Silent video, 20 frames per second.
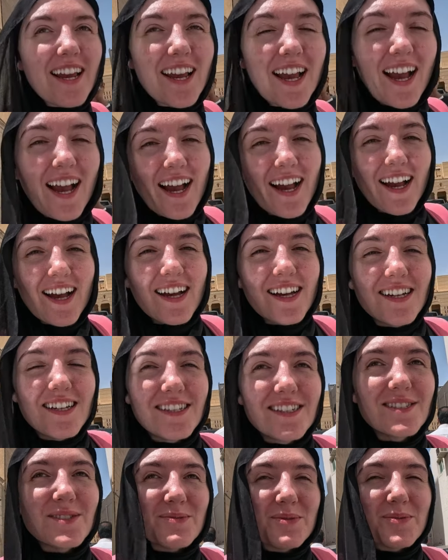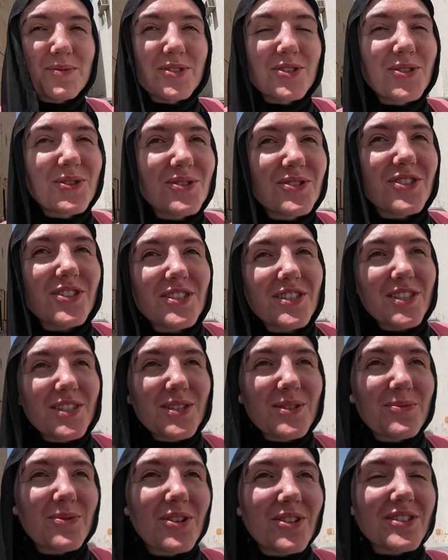and we were told just
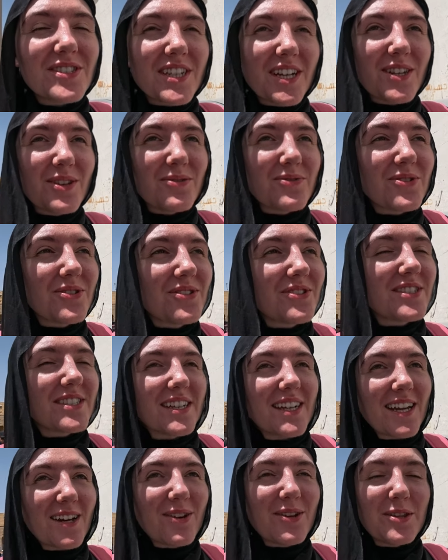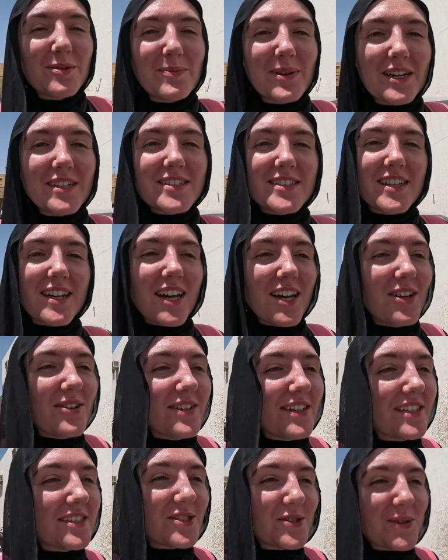to walk down the road and get on the bus now.
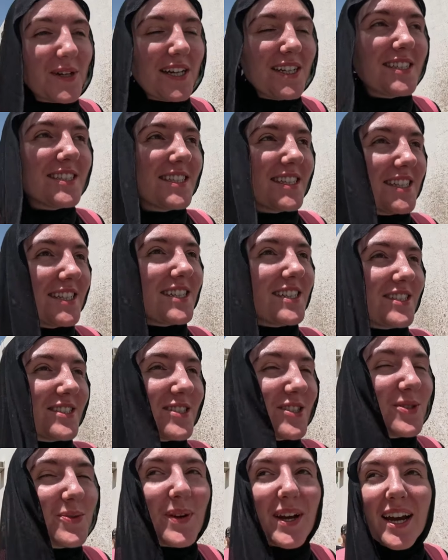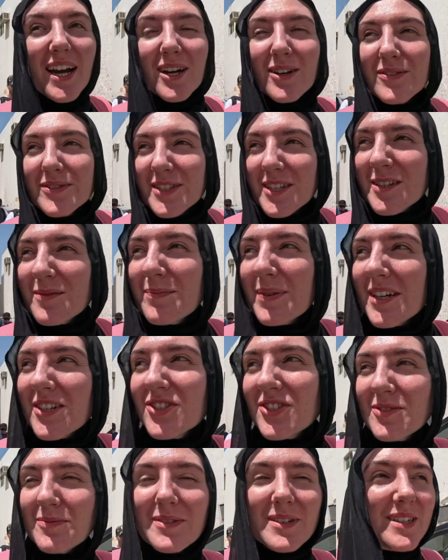It's 20 to 12, so the
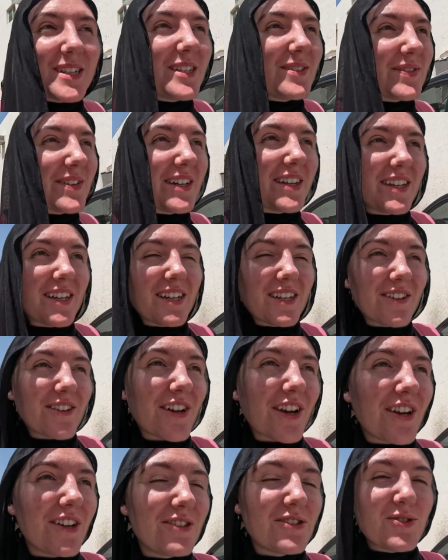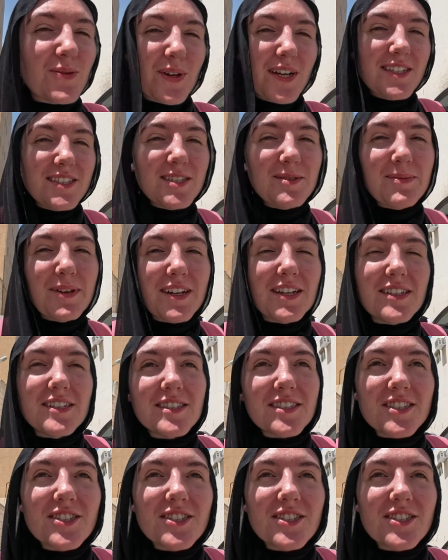bus should be leaving in around 20 minutes,